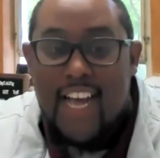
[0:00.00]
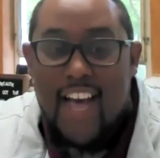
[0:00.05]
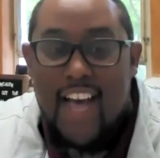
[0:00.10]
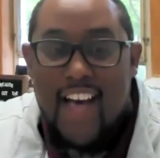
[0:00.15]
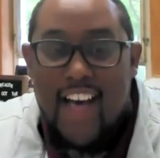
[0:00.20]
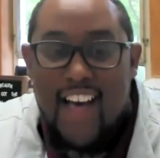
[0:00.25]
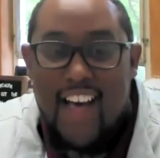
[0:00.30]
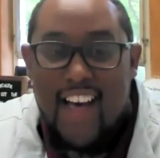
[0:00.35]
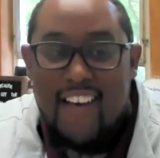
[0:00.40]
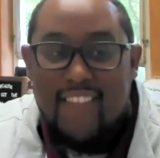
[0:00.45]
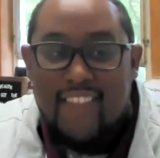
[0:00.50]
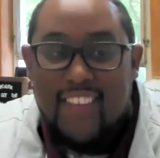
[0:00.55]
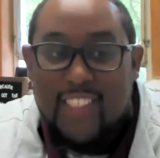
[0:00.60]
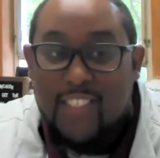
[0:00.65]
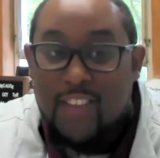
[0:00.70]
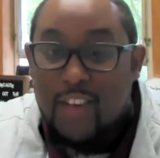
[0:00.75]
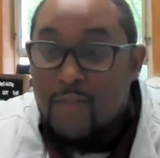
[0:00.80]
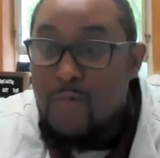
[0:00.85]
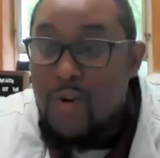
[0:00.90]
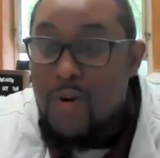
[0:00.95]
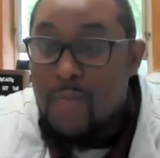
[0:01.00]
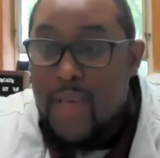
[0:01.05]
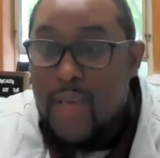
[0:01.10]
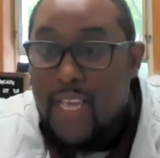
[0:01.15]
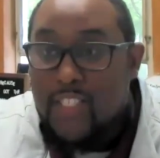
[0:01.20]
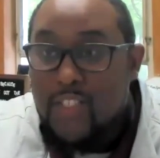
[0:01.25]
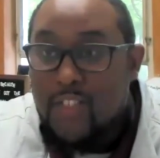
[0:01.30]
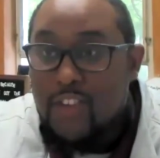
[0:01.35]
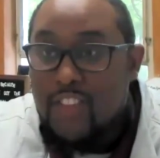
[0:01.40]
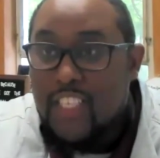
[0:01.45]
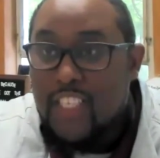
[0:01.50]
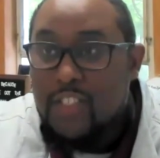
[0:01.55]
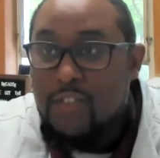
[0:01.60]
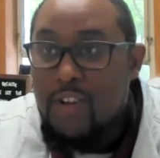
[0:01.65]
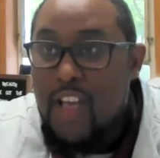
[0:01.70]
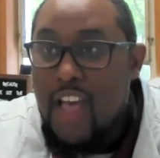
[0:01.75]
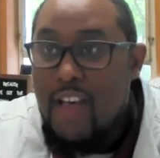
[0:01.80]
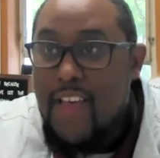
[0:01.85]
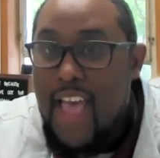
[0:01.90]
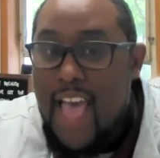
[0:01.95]
And so we'll make sure that
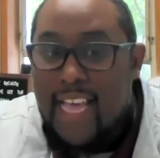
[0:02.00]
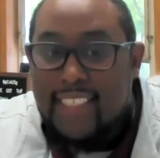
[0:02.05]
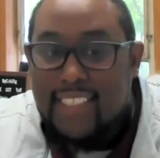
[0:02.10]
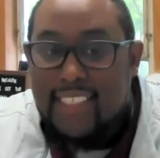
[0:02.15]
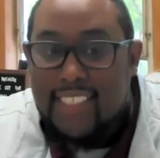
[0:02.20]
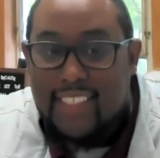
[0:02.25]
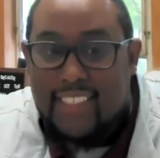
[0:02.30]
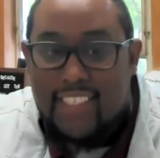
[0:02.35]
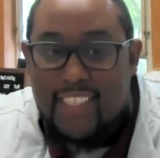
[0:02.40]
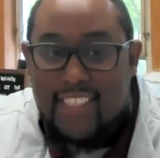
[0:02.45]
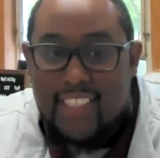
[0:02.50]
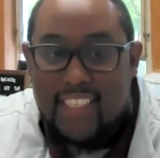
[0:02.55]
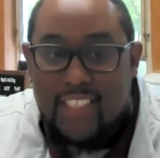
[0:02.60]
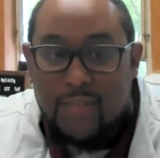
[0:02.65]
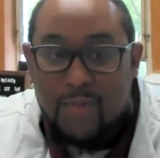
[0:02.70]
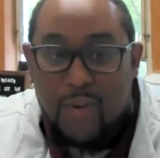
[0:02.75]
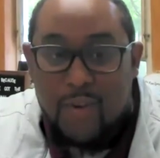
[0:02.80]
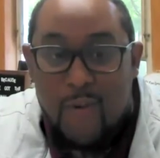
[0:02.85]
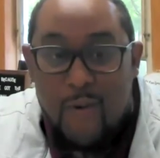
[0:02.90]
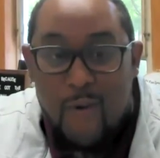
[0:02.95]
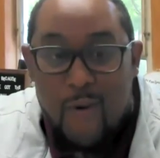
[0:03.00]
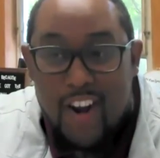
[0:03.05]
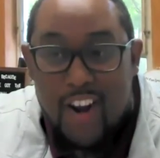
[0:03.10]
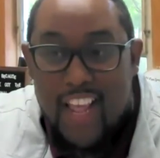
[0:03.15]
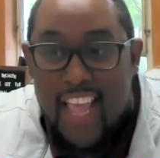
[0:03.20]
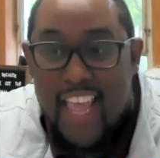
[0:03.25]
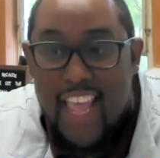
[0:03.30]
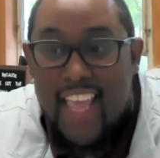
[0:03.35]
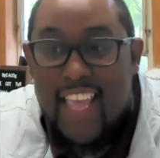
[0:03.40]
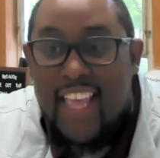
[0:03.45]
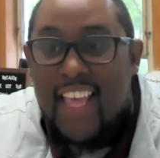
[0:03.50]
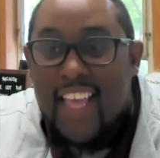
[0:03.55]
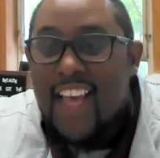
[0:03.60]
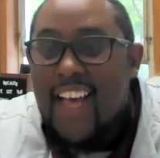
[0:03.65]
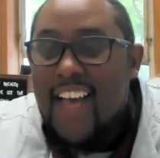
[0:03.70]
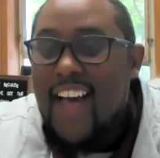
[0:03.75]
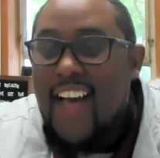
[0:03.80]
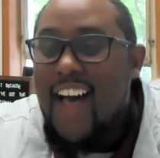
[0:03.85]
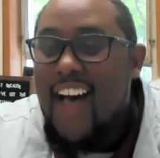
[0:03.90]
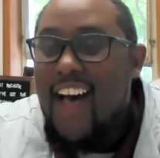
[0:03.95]
you have access to this recording.
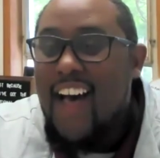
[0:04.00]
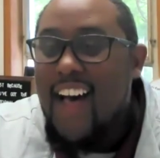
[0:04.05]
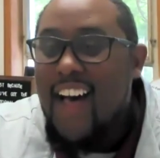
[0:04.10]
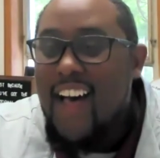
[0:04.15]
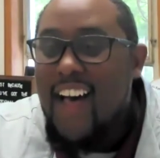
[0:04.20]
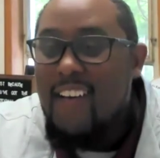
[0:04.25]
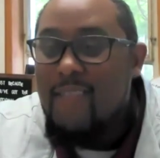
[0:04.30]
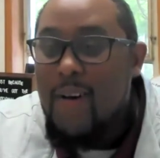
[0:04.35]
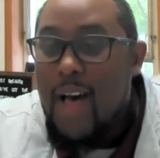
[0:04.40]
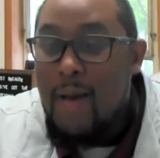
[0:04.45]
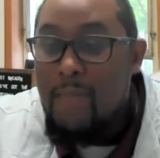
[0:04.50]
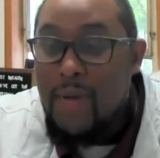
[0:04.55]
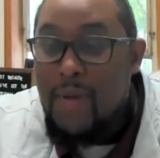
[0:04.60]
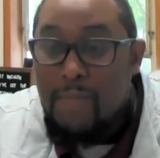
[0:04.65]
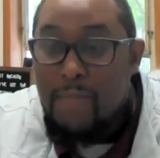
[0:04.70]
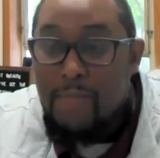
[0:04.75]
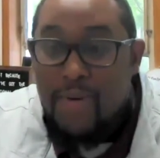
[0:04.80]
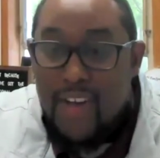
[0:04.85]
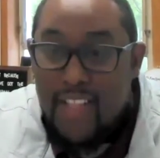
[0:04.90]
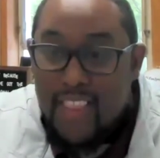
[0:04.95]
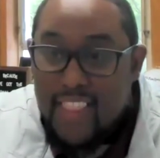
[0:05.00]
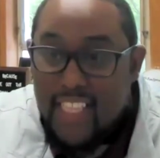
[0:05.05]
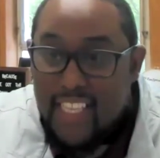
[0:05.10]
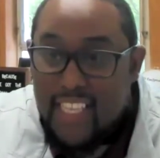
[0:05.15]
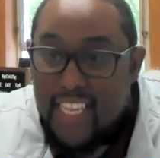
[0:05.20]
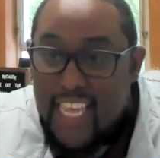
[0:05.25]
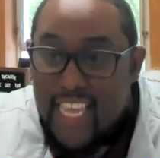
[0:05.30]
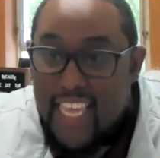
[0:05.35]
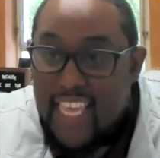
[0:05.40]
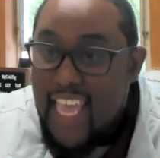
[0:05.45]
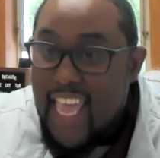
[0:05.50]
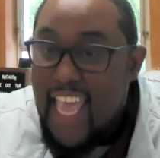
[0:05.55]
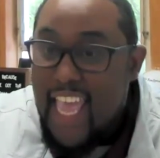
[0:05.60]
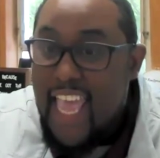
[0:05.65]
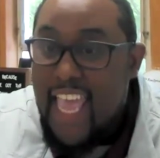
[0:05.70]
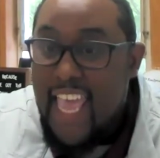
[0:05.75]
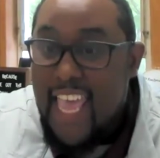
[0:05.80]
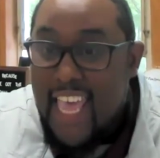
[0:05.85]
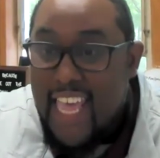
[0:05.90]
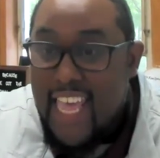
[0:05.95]
I'm going to put the link
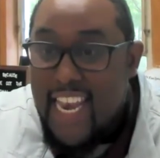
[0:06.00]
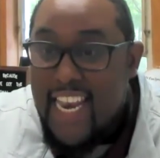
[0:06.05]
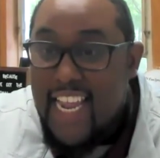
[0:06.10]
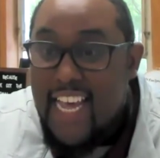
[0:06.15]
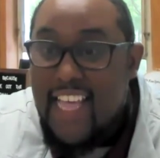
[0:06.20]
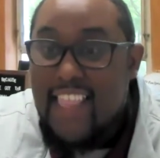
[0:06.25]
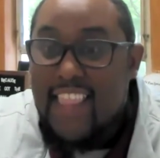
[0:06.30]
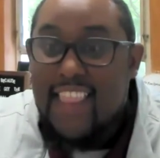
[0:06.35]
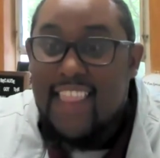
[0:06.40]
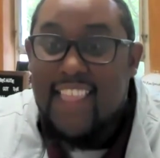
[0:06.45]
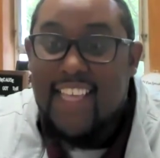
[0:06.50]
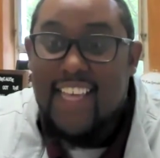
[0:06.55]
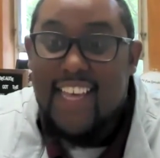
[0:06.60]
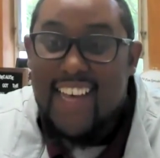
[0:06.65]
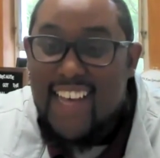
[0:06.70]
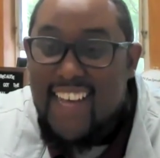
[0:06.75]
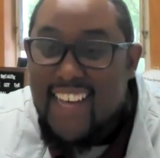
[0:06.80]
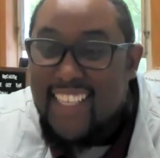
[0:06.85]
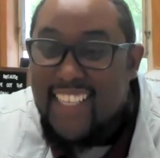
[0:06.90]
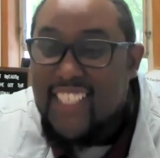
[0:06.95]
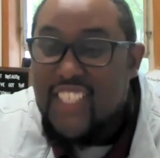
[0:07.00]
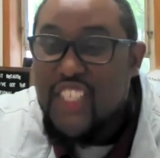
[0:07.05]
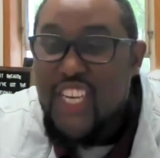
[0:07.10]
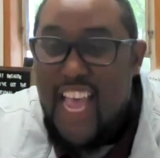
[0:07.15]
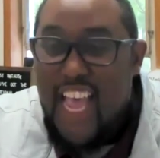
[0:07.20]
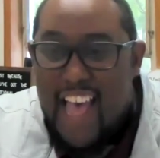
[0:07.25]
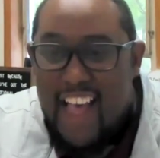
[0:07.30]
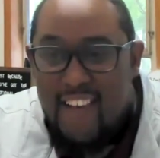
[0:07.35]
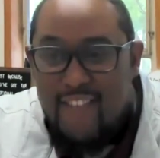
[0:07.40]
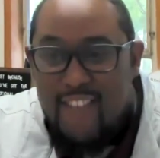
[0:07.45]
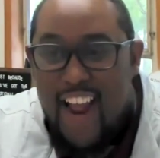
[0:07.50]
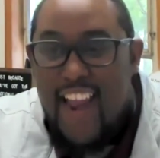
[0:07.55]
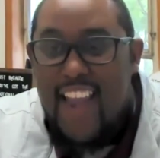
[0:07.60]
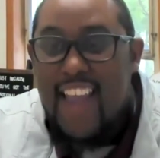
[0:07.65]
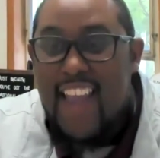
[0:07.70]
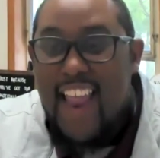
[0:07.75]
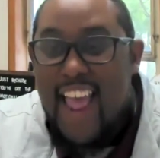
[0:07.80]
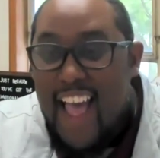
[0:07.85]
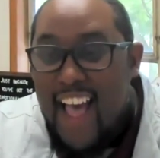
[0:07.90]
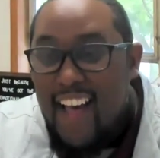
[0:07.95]
in the chat
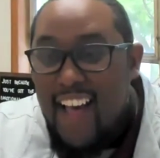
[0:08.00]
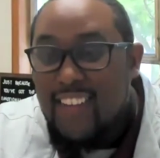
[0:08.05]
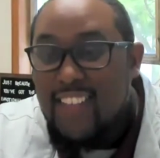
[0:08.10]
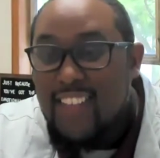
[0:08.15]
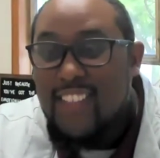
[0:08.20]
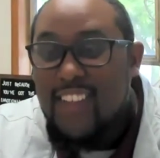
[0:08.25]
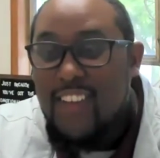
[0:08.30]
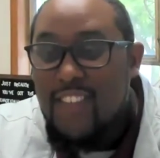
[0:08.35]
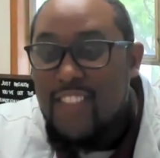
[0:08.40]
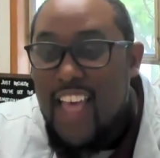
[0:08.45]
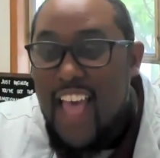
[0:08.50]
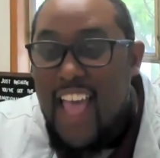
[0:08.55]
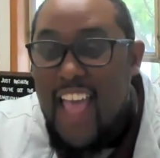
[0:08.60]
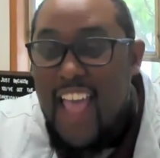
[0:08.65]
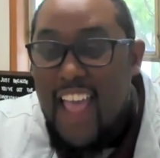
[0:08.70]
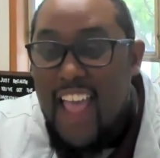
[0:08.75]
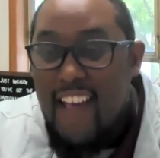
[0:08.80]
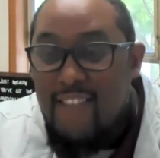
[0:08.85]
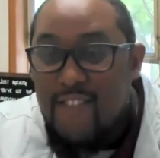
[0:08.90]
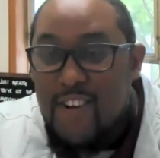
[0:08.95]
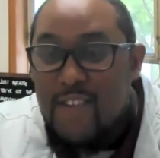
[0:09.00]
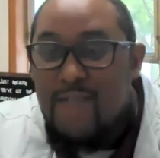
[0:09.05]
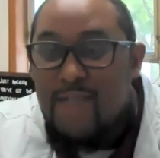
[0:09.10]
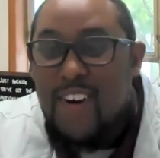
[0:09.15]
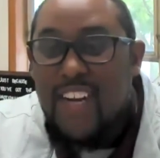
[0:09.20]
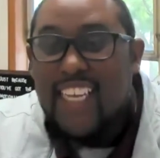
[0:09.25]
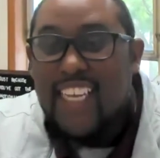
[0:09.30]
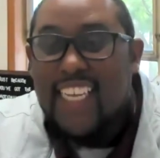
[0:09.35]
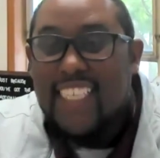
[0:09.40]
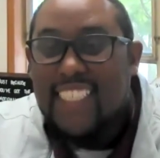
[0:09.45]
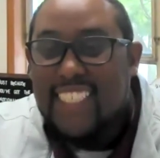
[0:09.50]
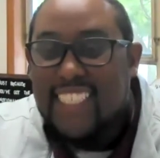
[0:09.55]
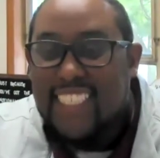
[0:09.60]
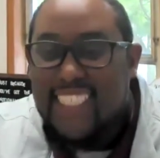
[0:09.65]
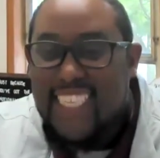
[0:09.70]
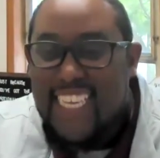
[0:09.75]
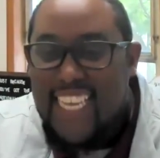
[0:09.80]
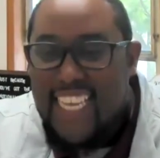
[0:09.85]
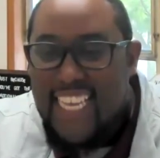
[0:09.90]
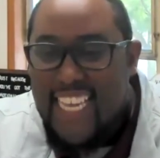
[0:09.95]
right now so that everyone can
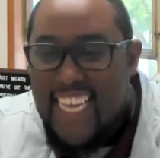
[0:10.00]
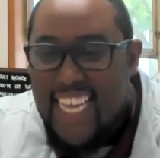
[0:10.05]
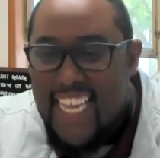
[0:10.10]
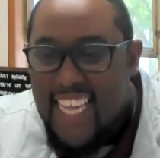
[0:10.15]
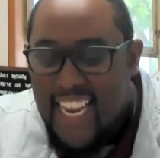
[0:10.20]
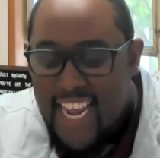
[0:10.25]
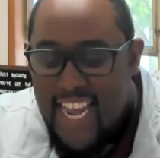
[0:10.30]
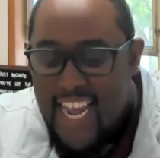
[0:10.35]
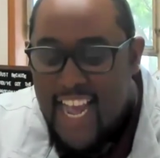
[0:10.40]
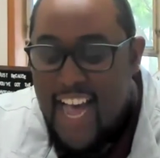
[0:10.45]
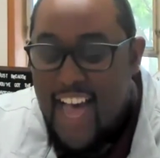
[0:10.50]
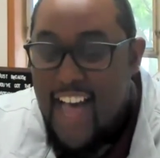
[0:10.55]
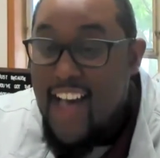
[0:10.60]
see it.